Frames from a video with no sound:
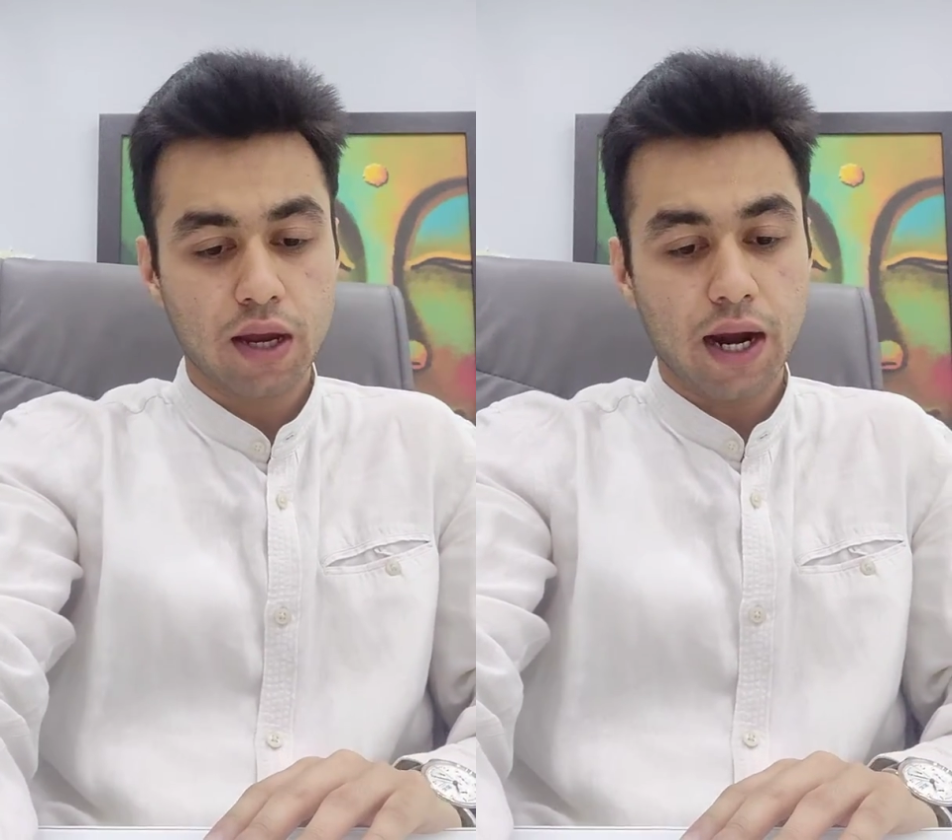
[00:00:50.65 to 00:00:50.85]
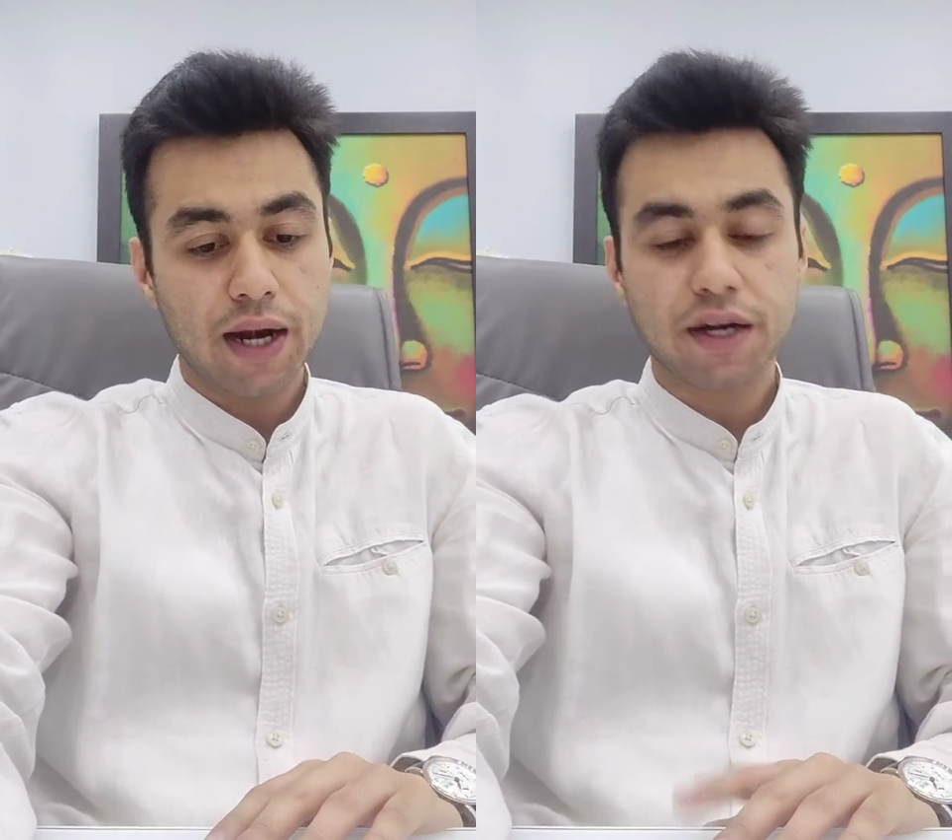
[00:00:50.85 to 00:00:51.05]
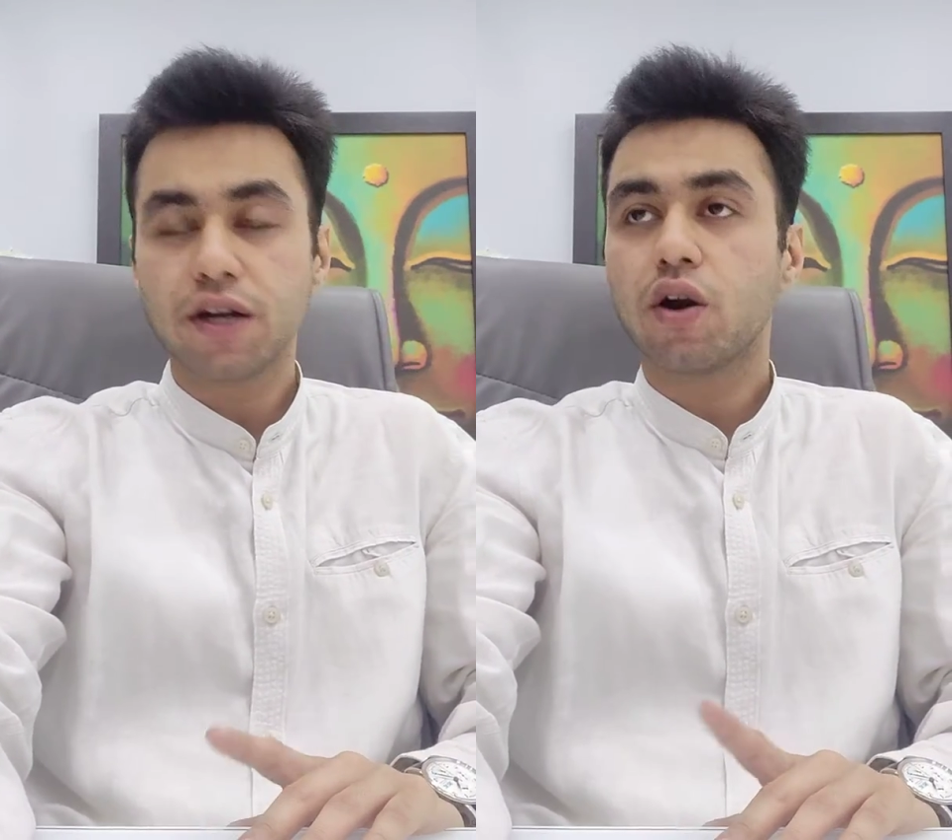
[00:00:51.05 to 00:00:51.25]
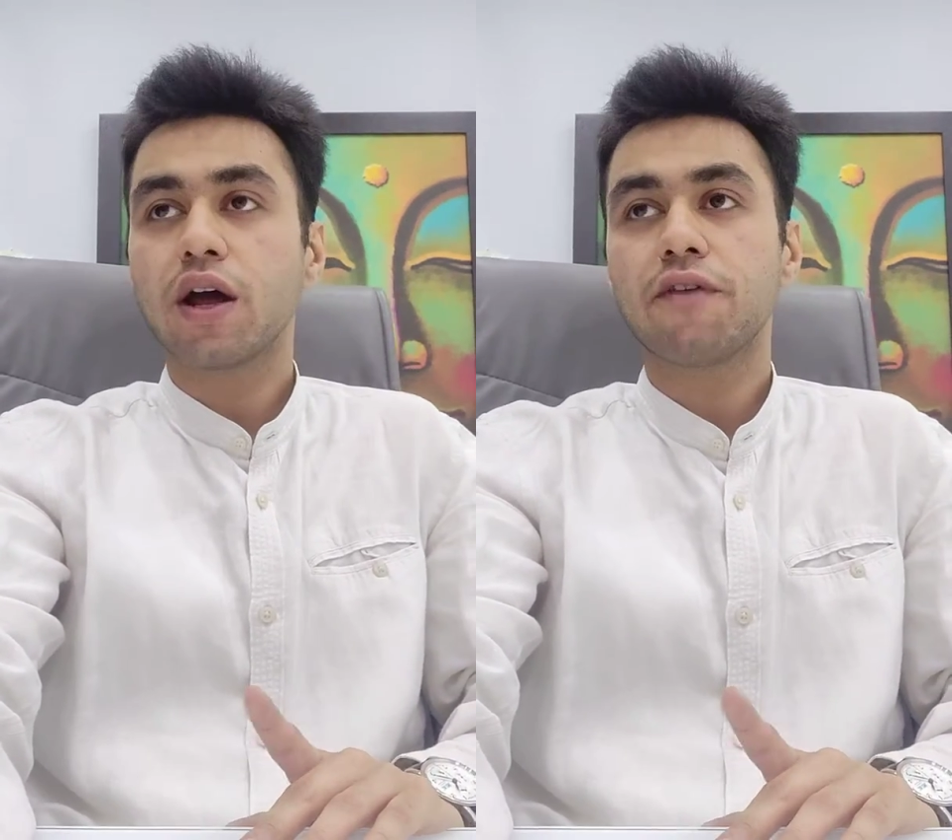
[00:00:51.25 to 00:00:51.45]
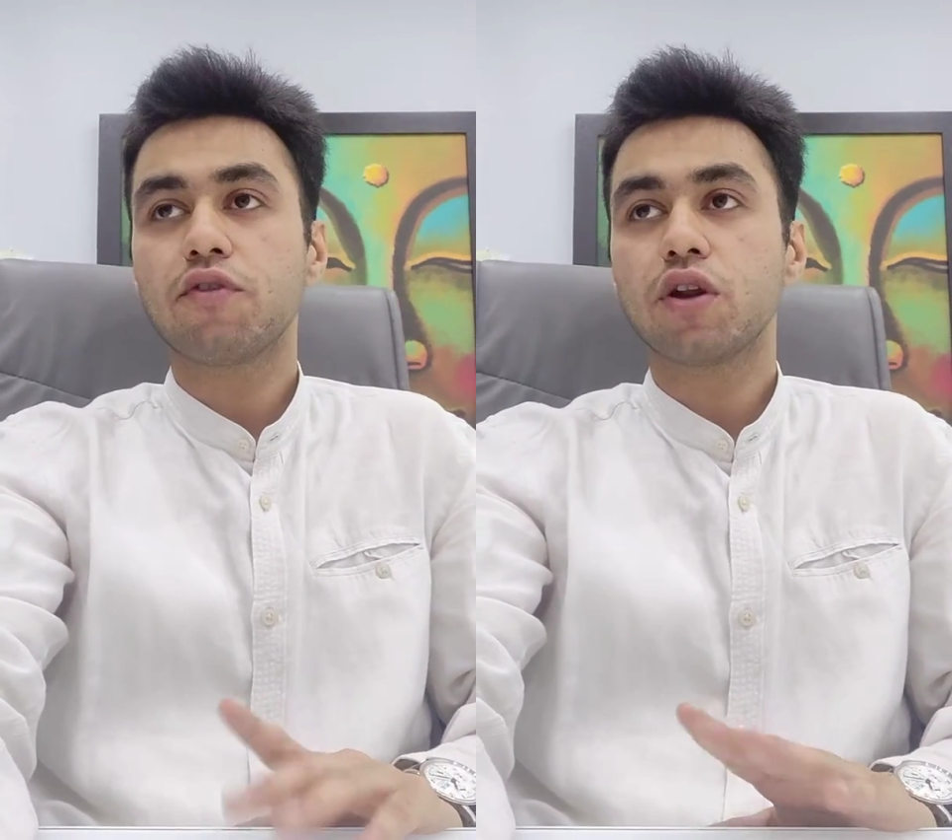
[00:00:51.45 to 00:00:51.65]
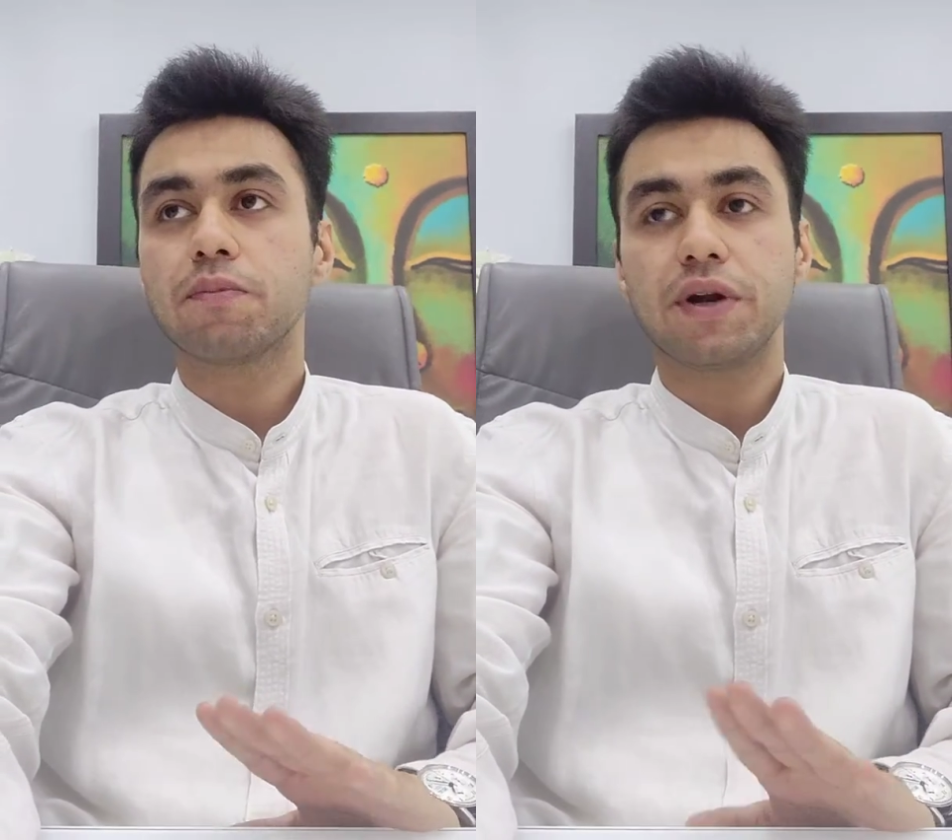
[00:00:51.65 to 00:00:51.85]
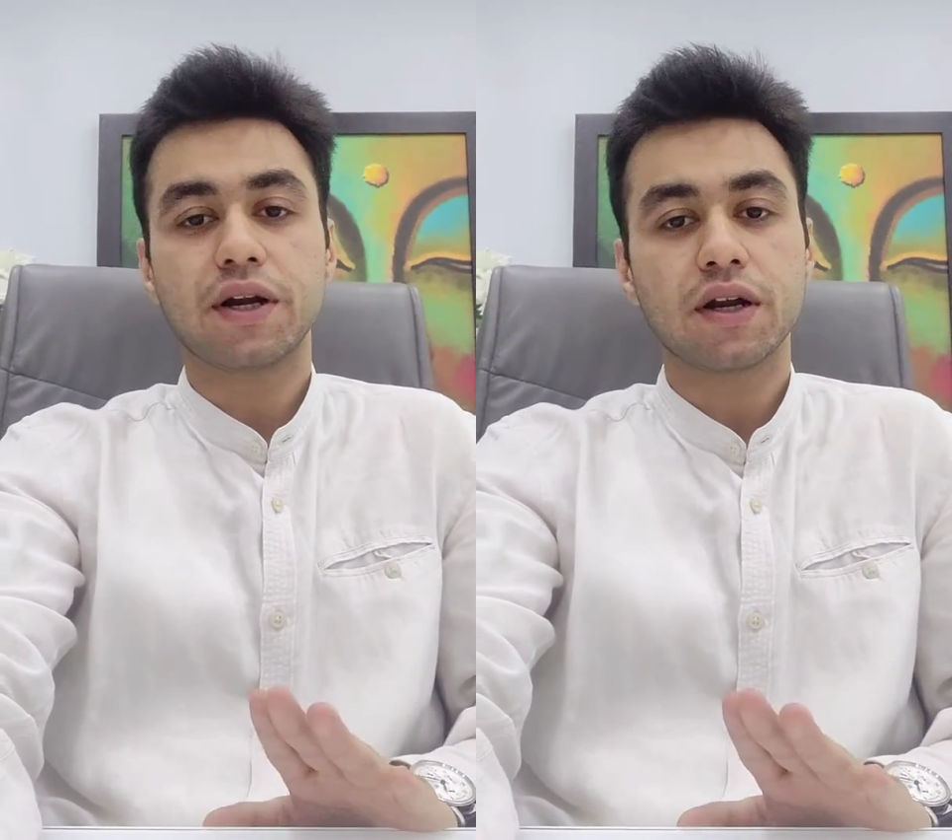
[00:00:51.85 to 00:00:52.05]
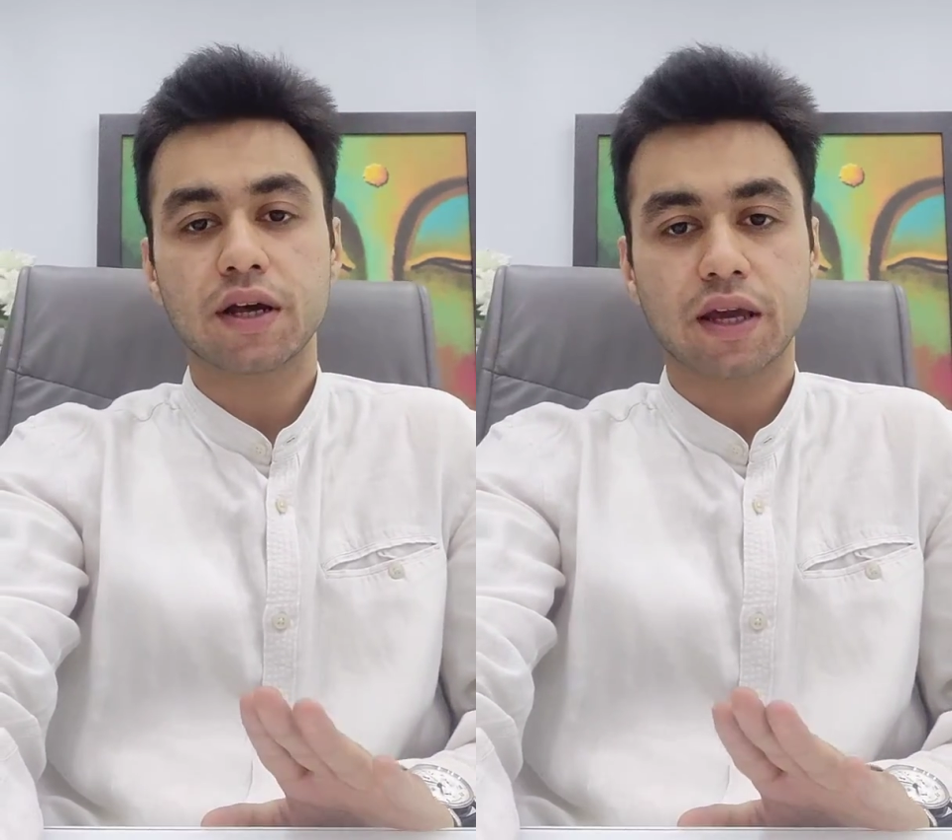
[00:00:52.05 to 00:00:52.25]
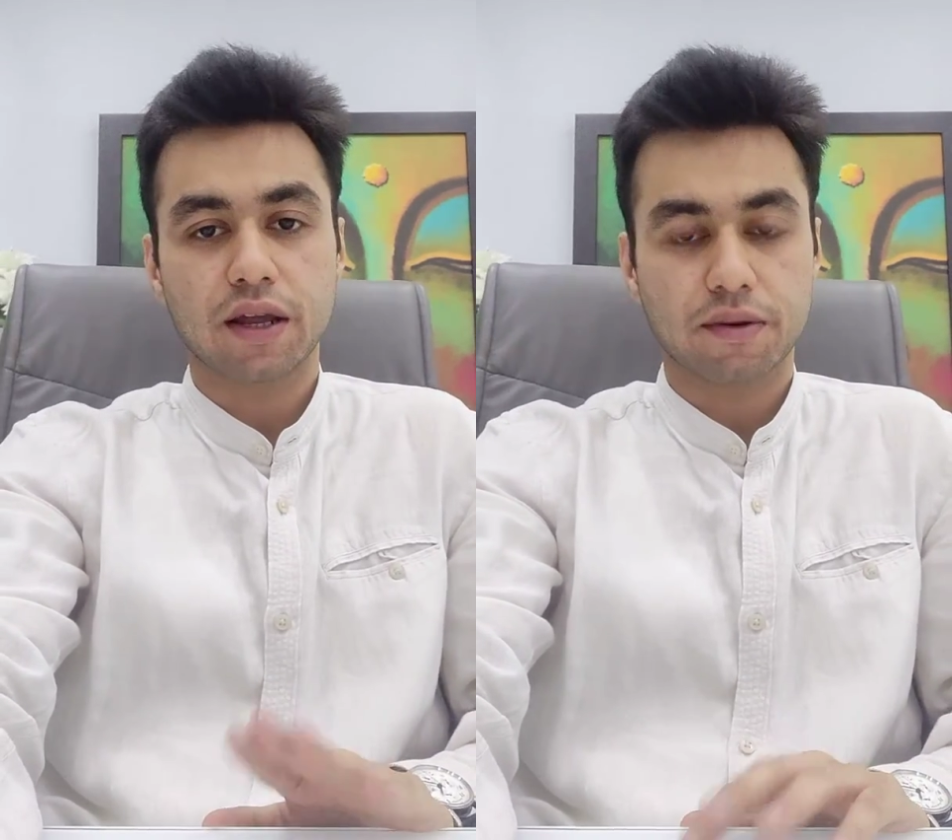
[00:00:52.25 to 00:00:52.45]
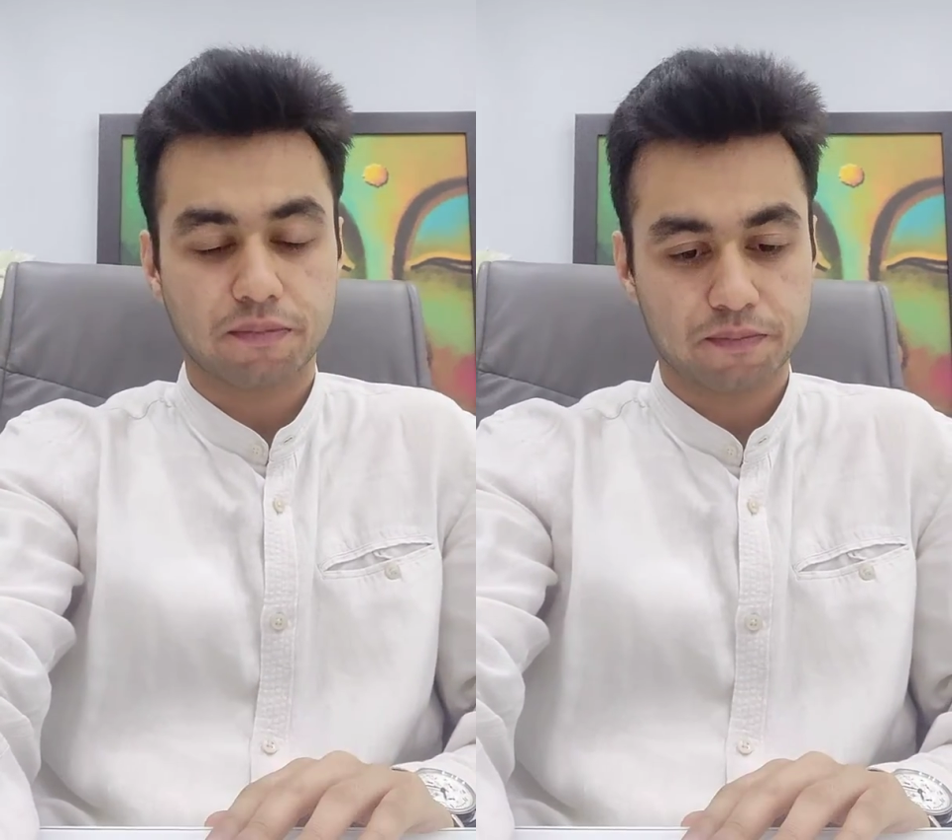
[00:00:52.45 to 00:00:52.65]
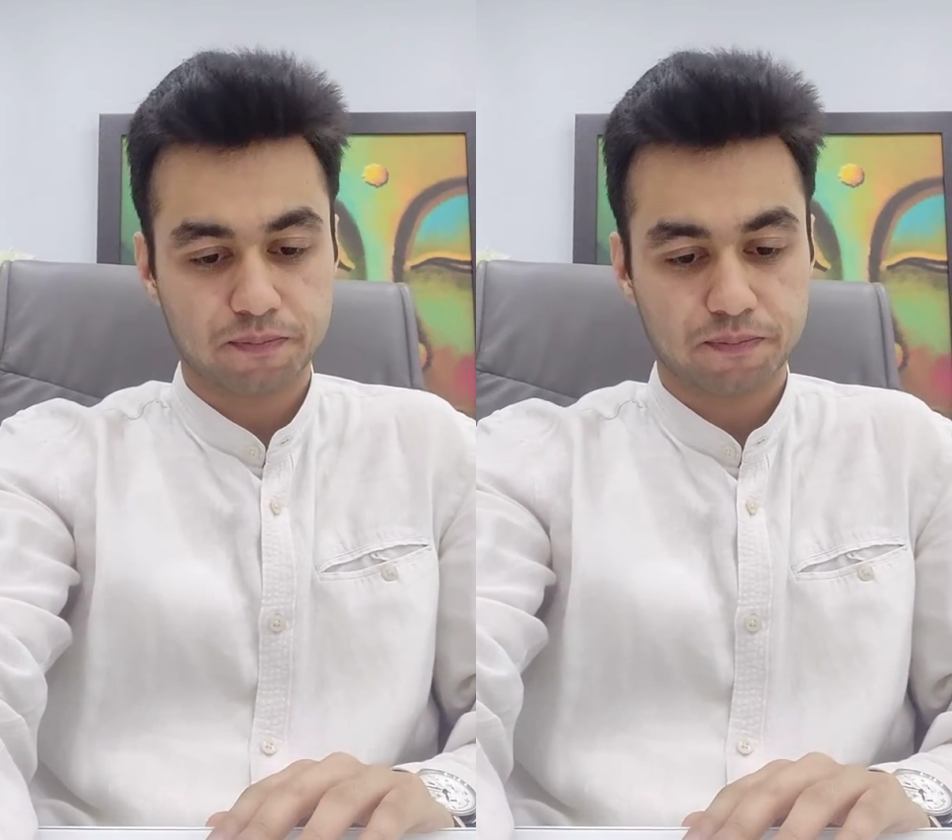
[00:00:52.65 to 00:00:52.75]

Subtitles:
and did not have to repeat it again.